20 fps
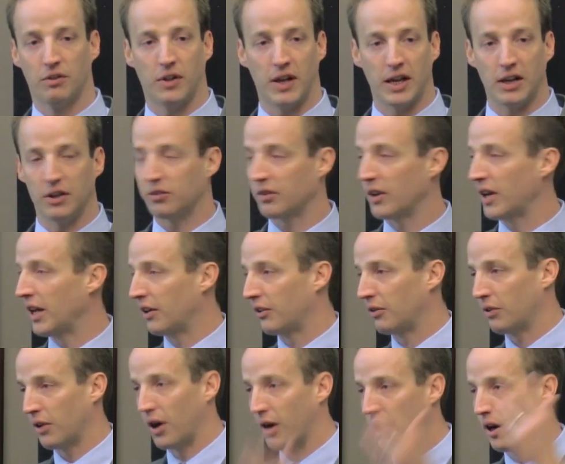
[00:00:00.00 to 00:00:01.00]
Things like
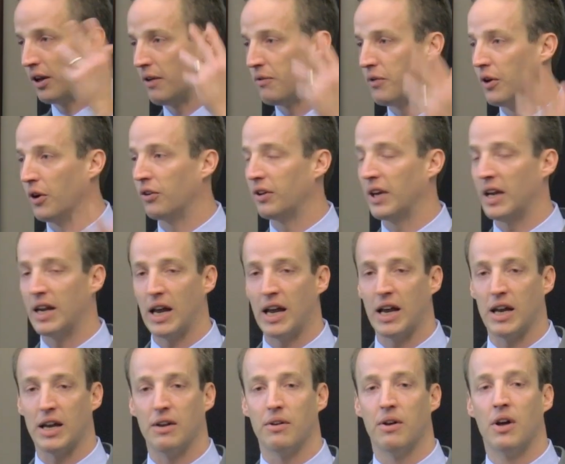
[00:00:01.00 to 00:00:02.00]
uh, if there's a,
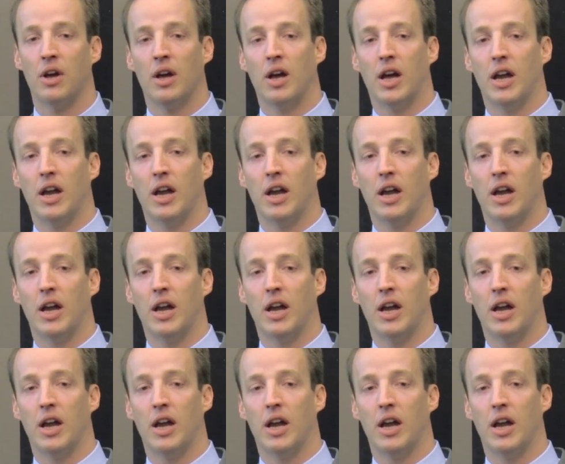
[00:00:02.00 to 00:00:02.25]
a,